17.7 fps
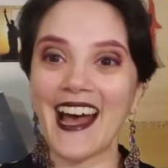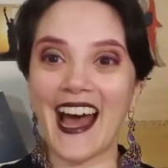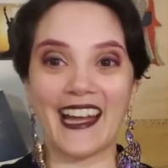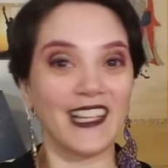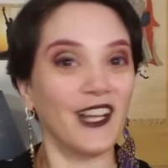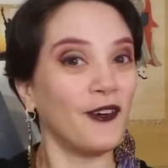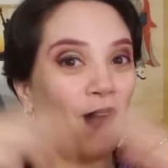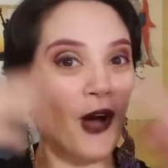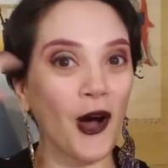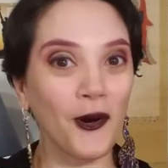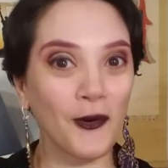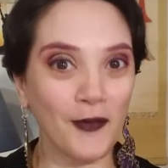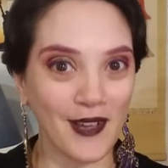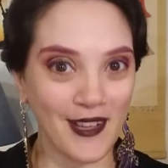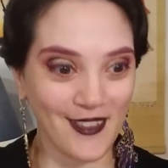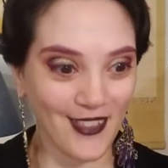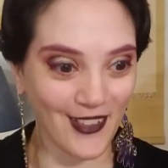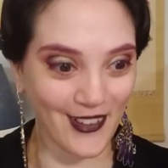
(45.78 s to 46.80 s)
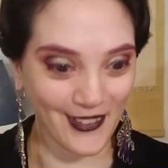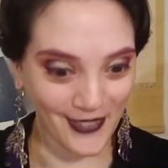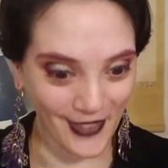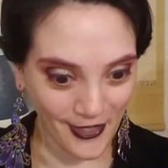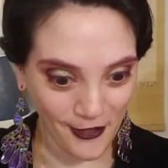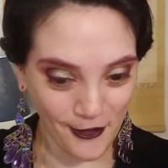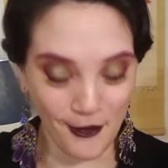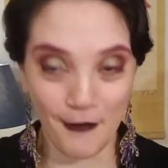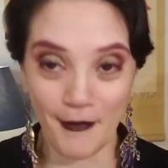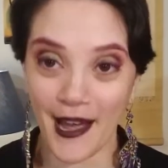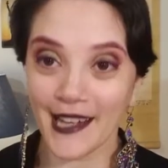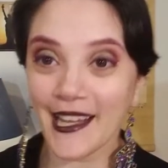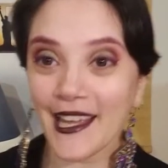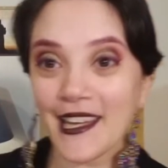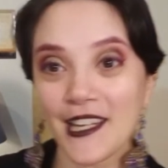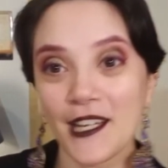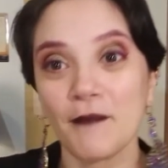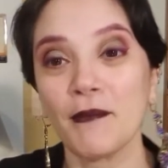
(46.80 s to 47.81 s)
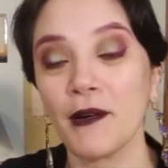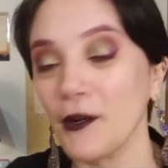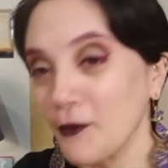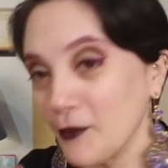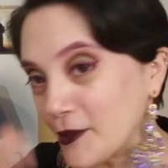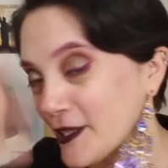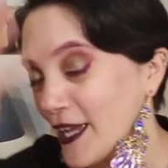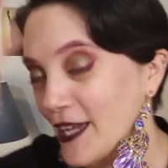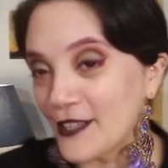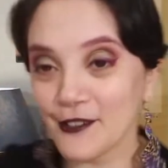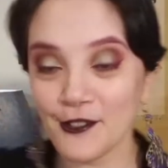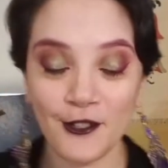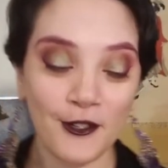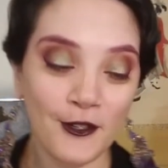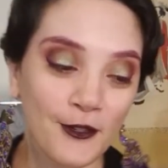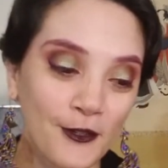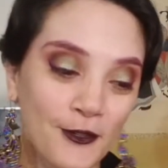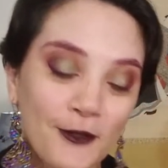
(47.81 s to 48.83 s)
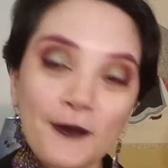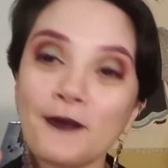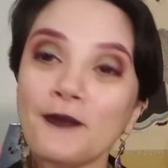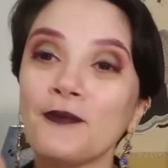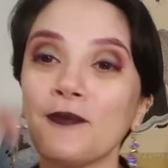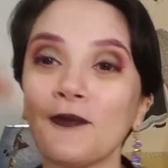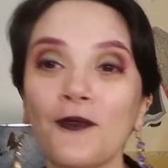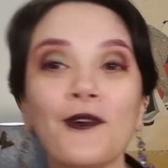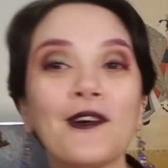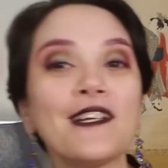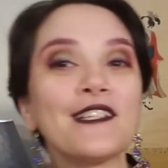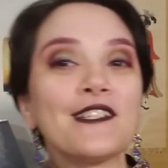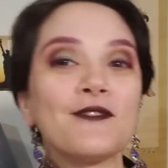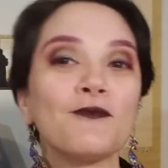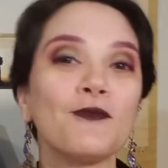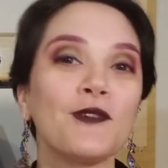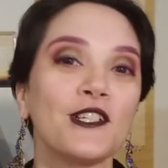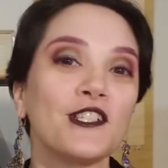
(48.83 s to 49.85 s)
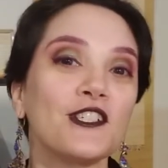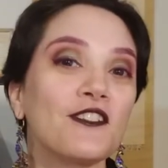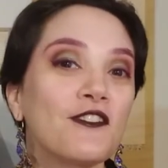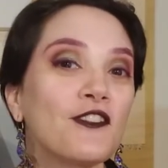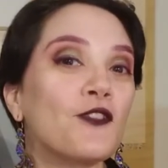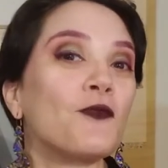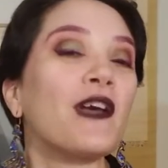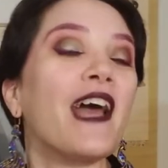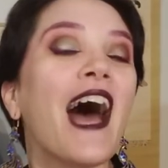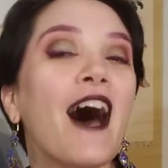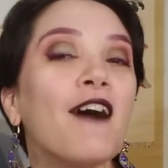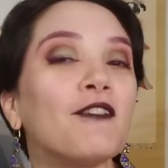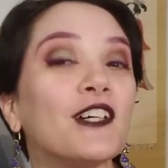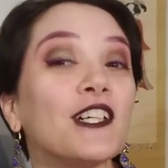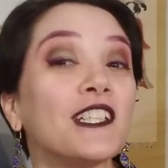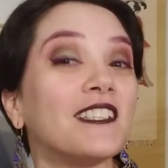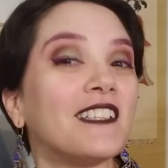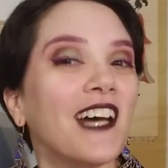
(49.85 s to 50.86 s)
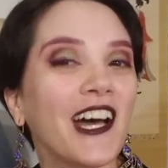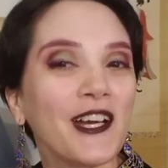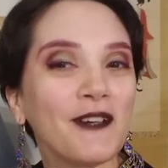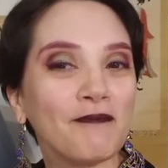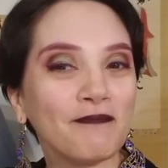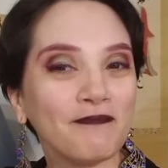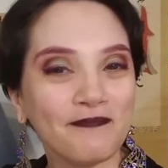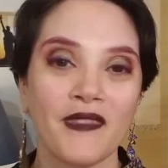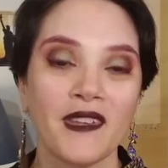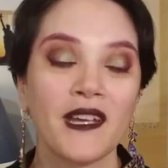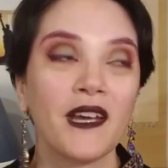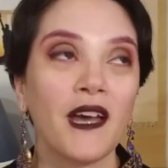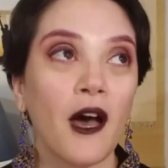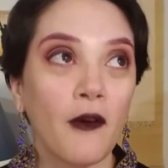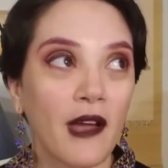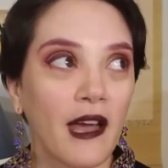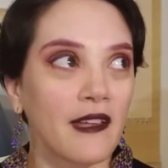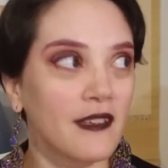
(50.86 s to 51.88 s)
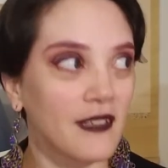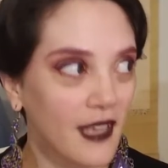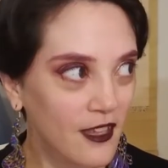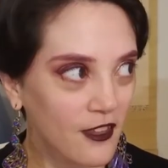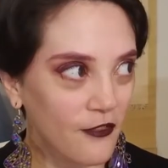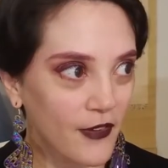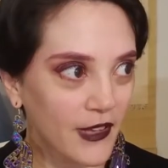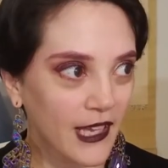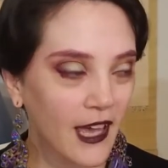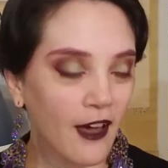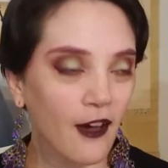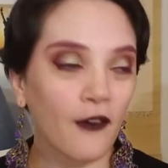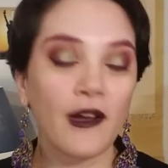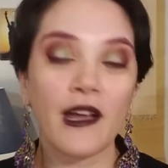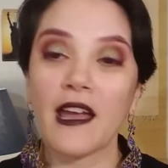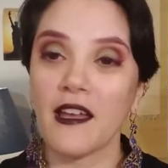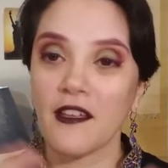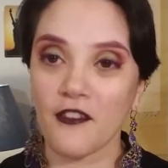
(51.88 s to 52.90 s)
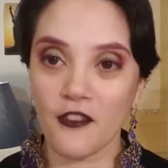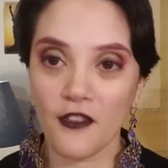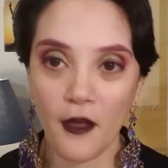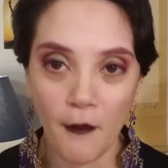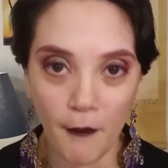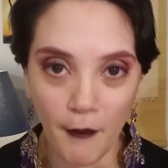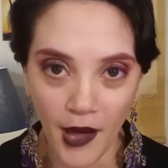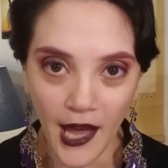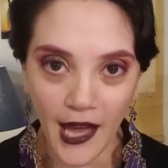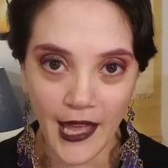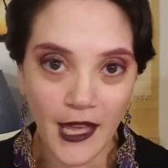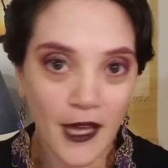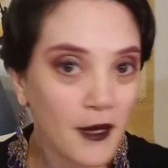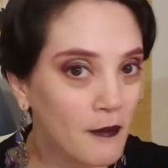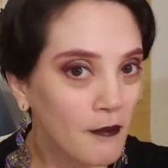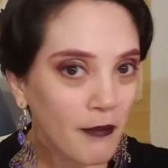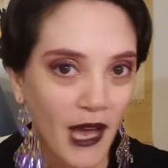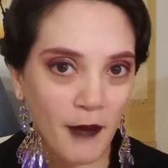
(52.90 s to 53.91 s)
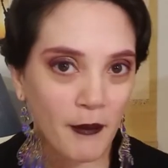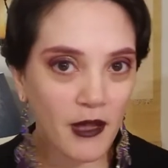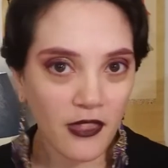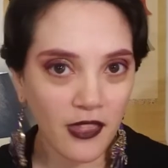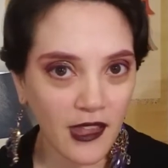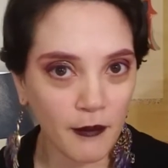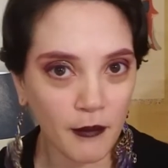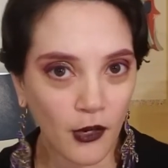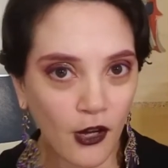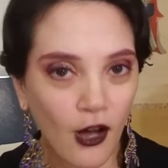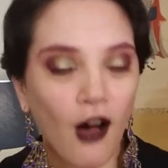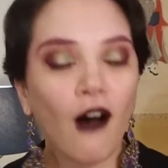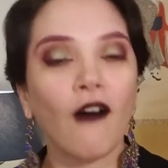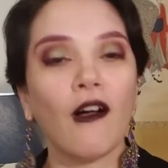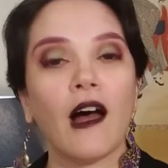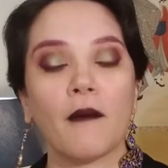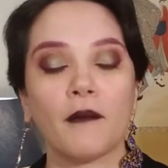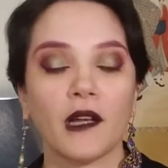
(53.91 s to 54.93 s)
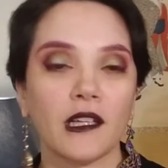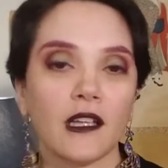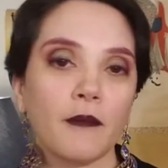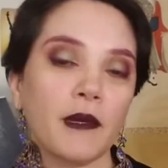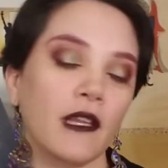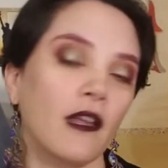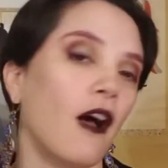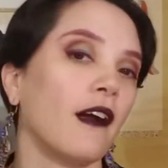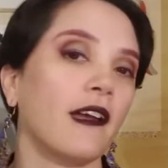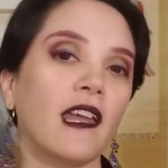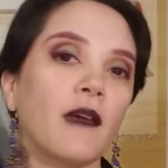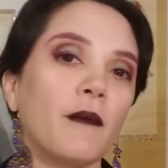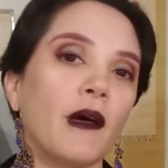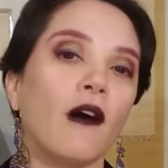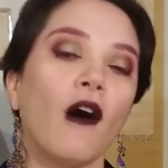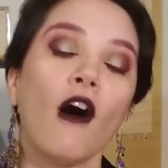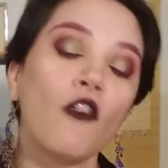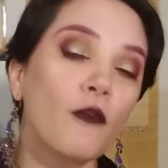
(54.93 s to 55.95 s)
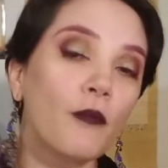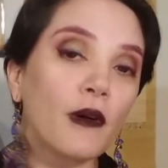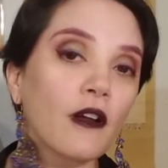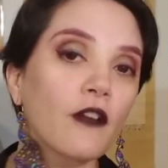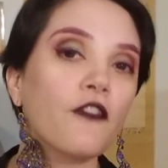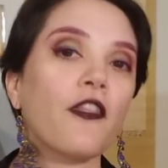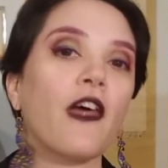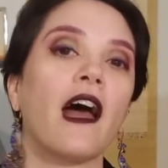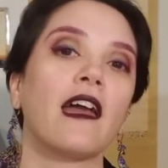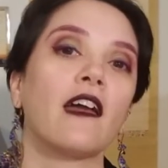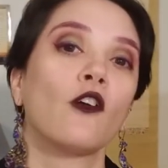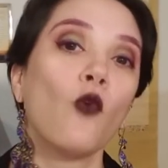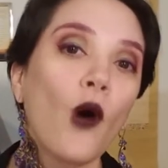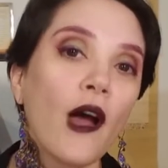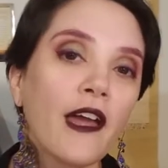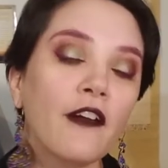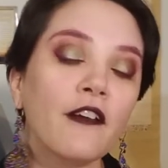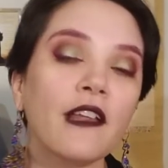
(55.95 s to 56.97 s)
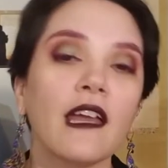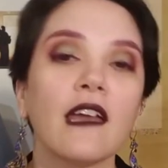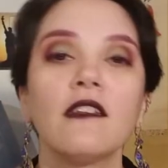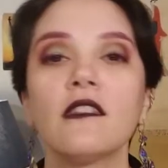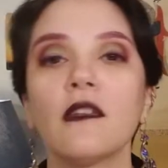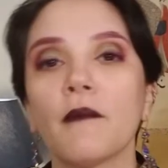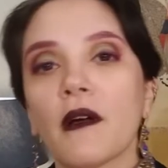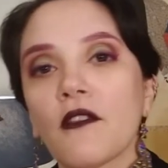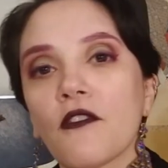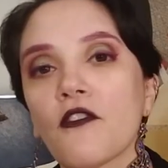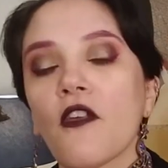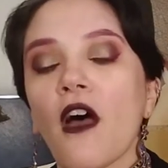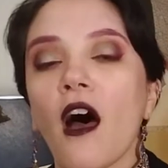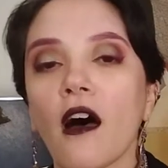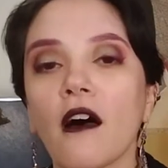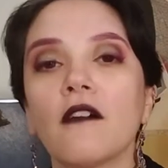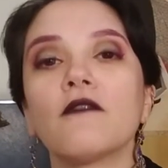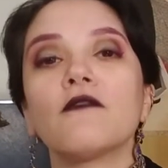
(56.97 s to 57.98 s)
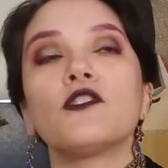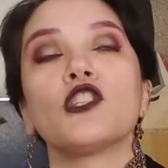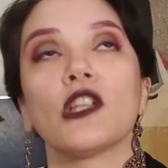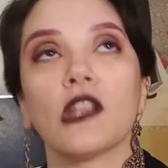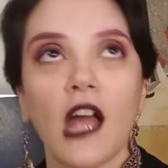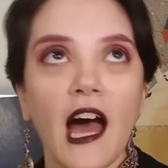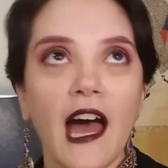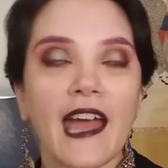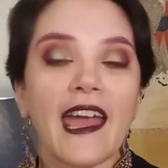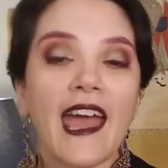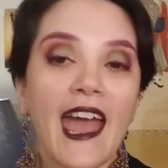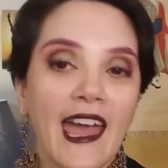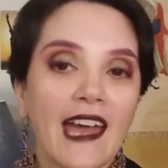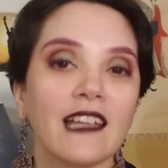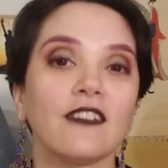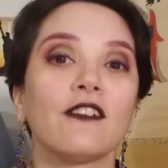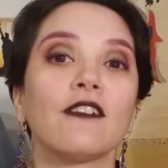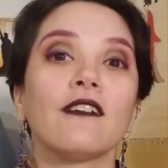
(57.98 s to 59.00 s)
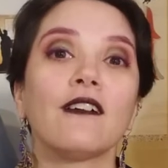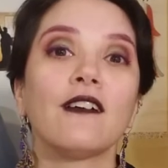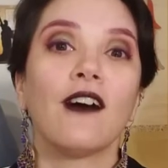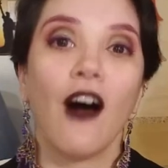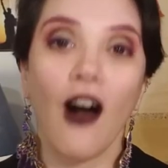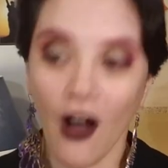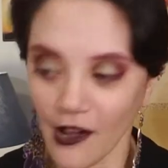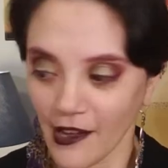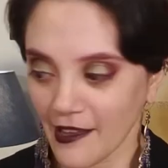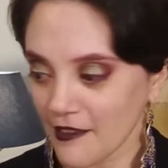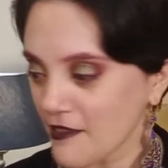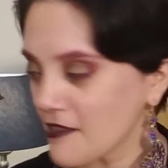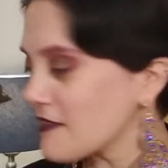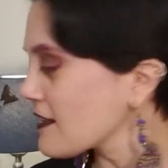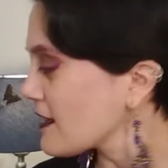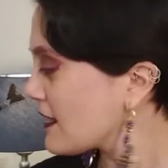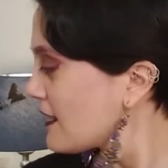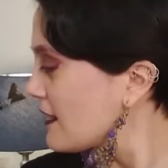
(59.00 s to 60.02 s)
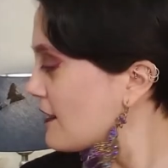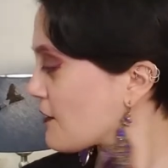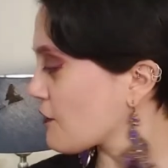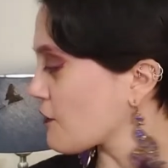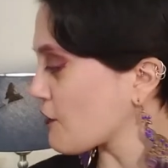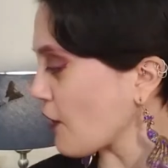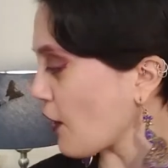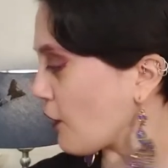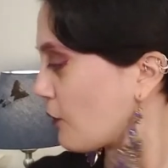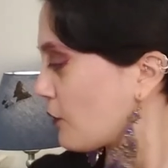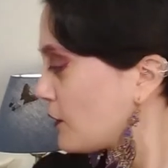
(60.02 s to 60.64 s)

I don't always look this dramatic, but when I do, we we just we have a good time. Okay, today's video is my bi-monthly book haul. I'm going to be talking about all the books that I acquired in the months of July and August. So,